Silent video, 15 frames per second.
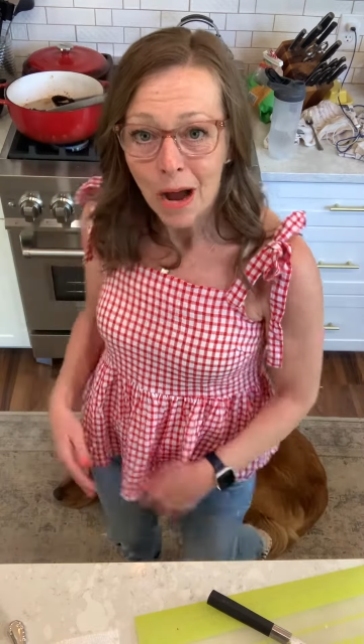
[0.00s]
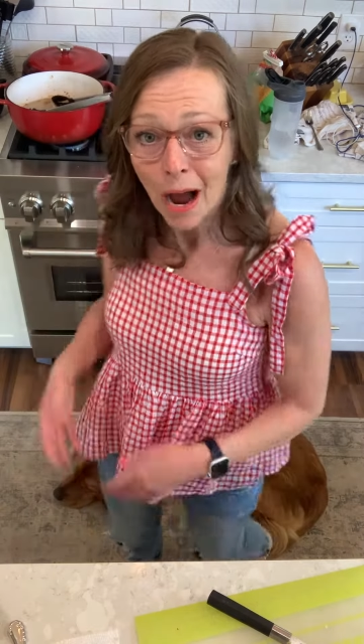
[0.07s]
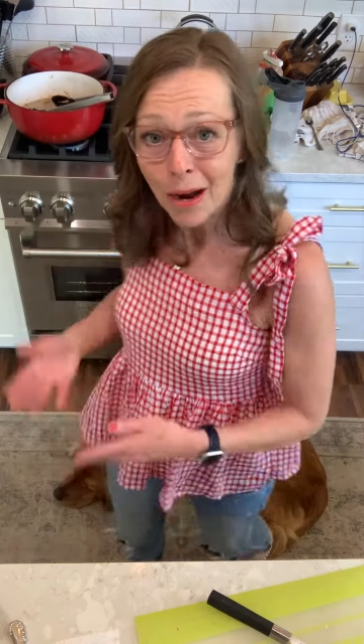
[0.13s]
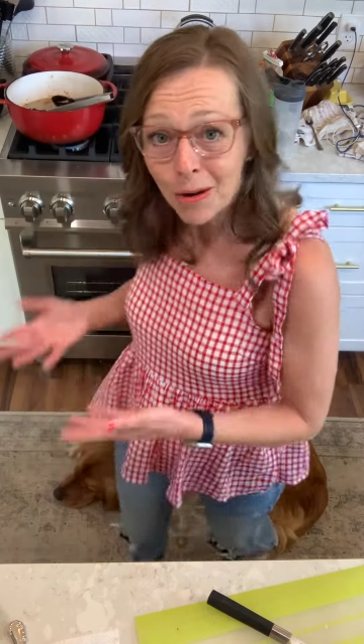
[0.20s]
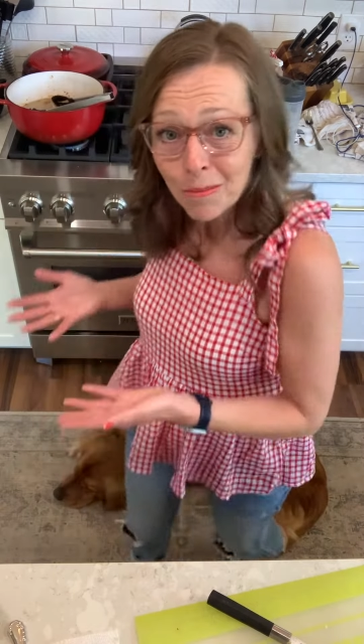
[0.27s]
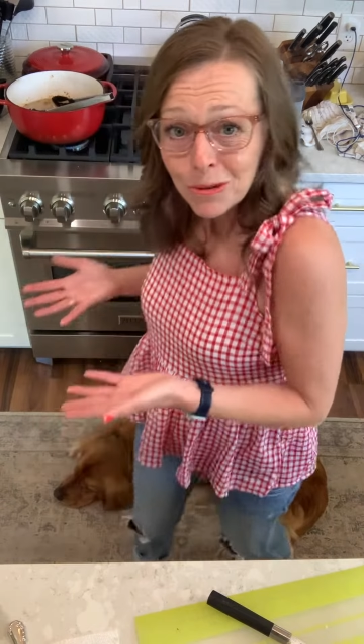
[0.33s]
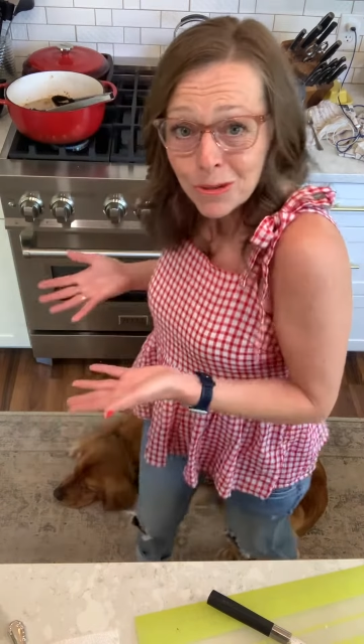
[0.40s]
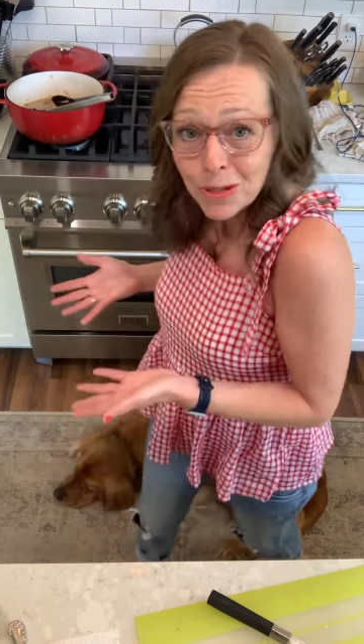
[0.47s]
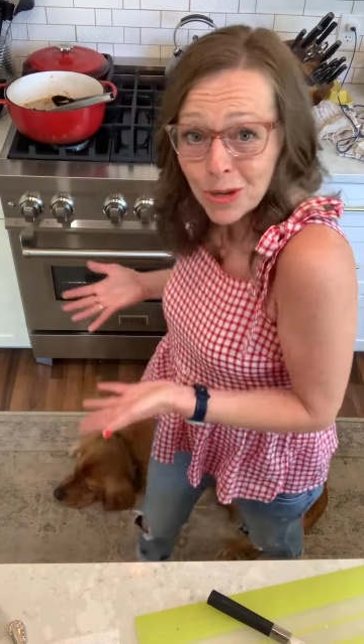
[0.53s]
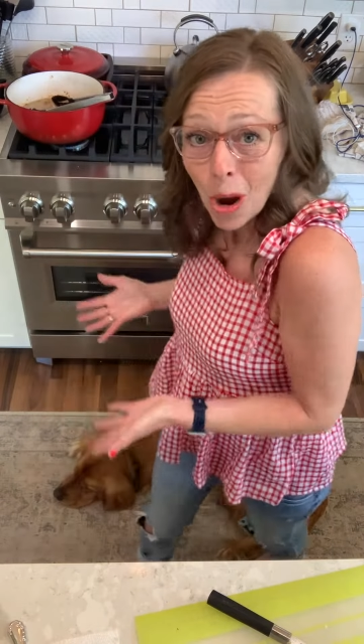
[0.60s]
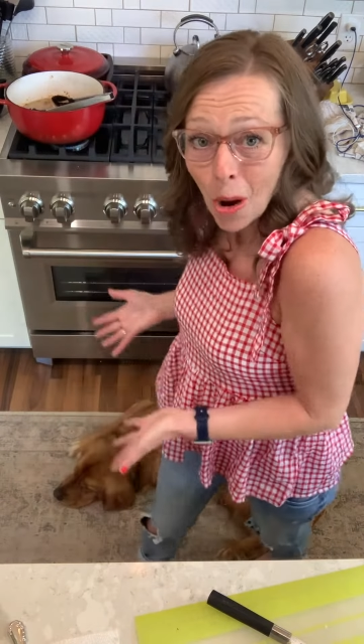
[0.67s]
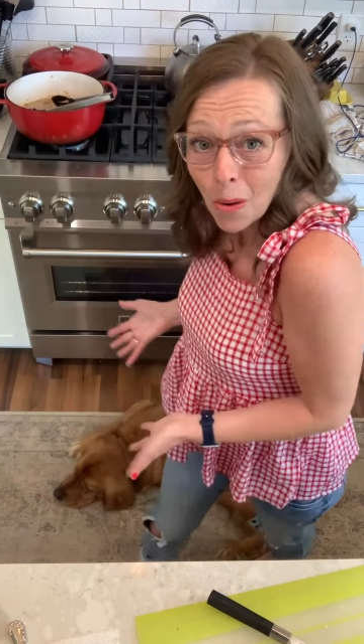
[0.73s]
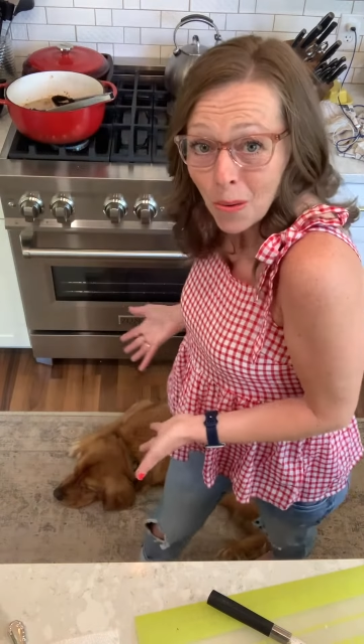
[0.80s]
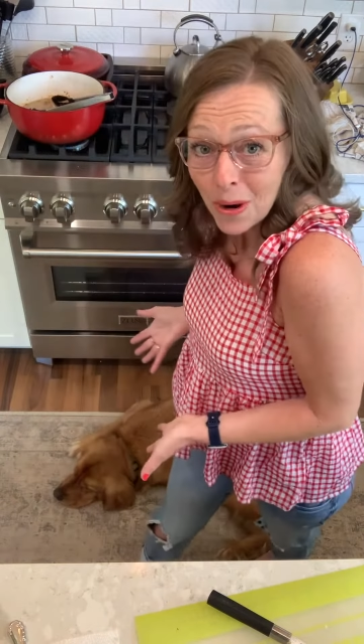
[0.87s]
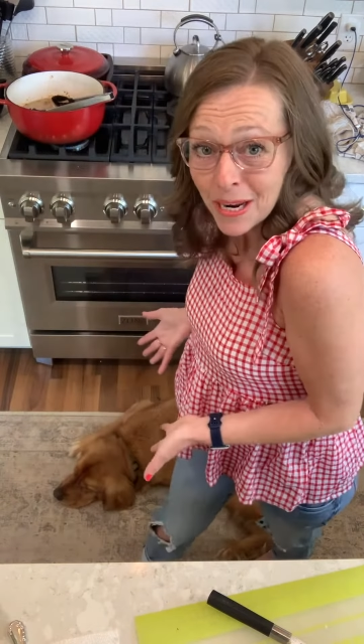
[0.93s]
I almost
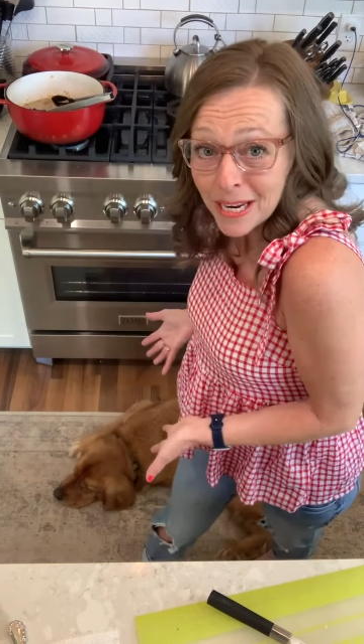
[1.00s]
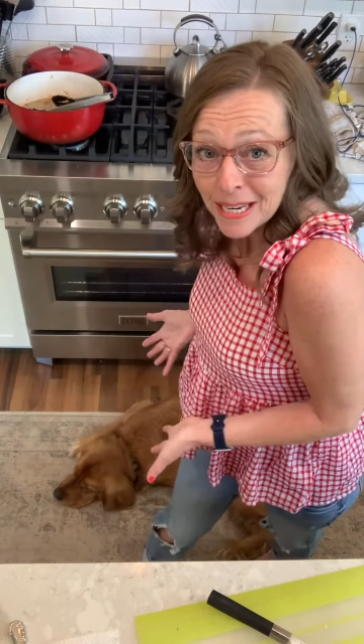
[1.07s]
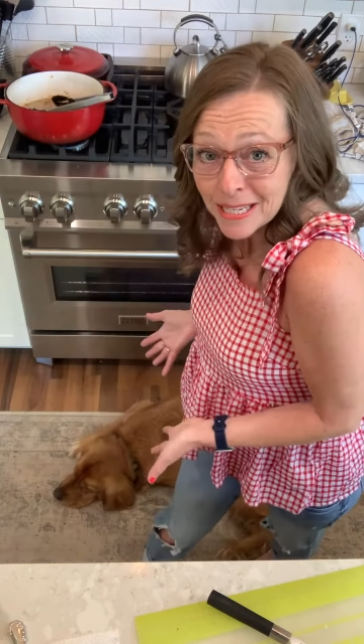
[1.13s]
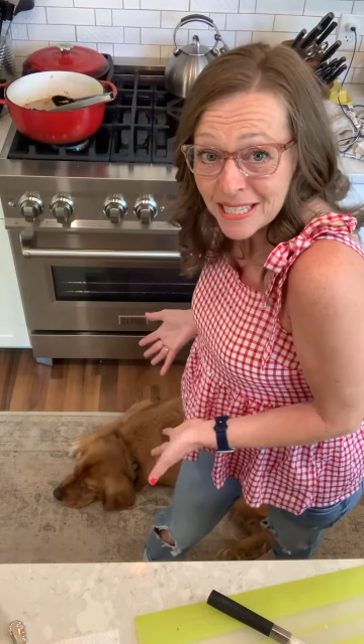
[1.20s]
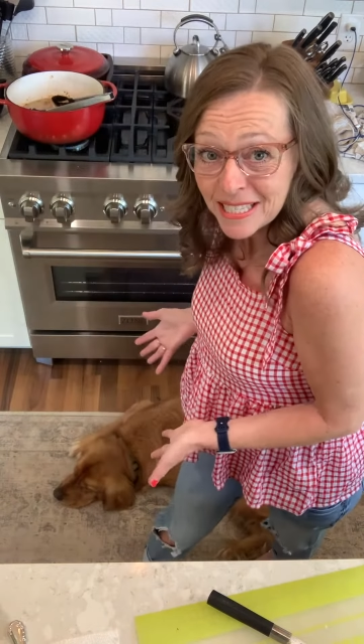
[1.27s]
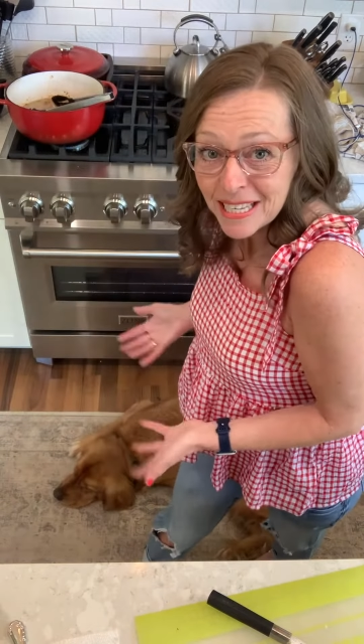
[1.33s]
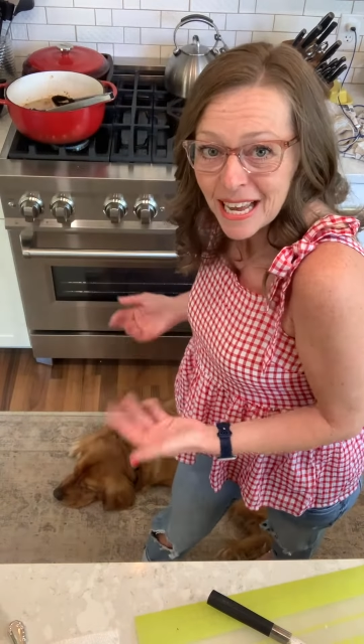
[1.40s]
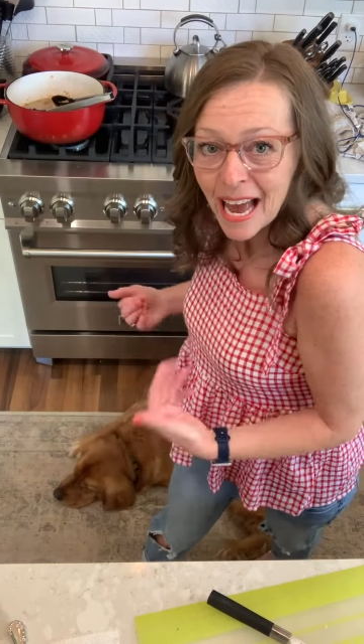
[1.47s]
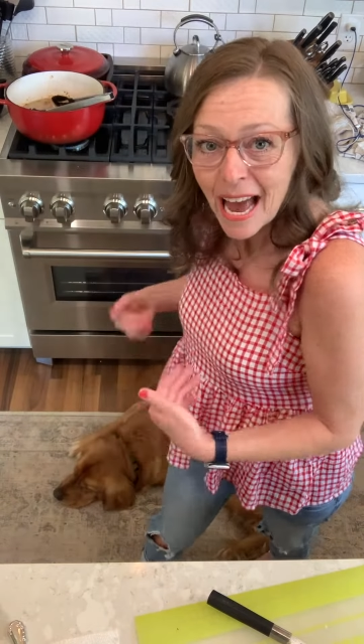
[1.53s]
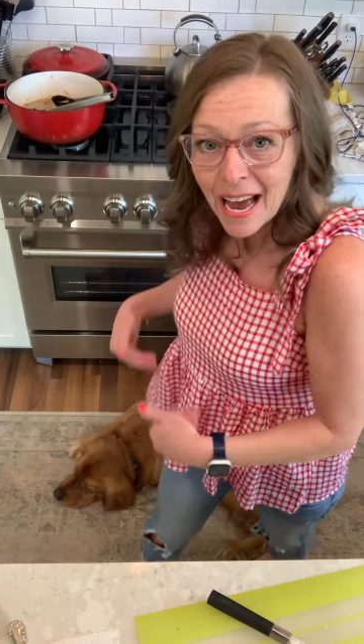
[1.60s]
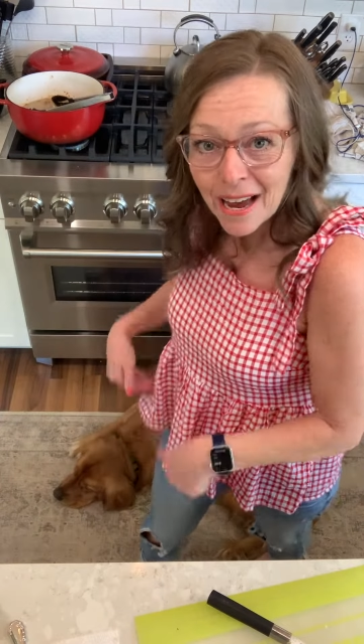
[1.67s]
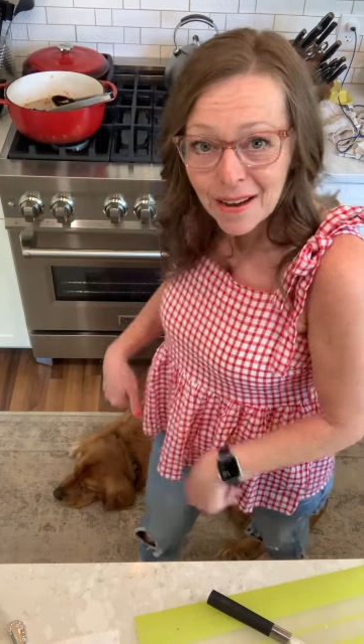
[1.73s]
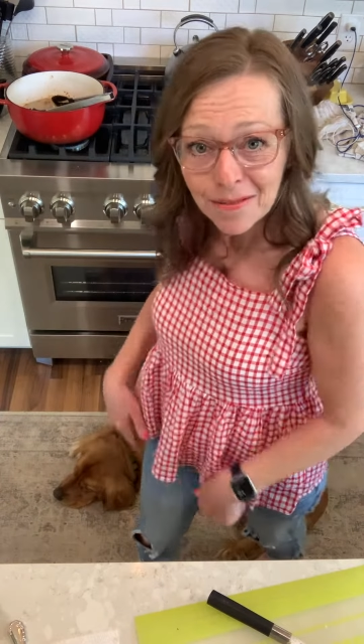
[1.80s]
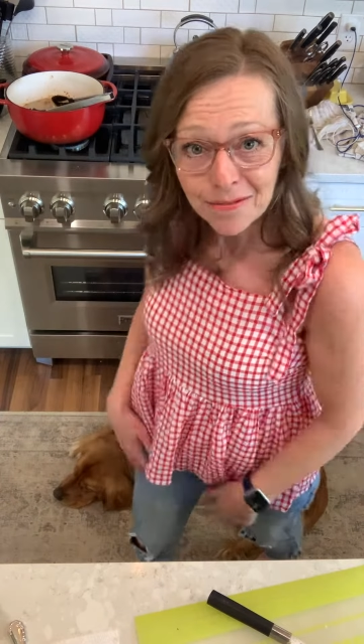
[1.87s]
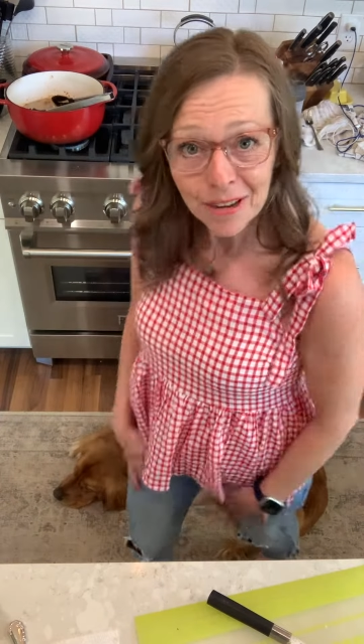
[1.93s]
always
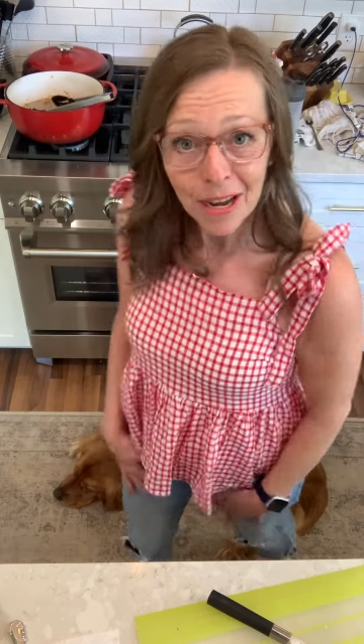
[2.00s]
have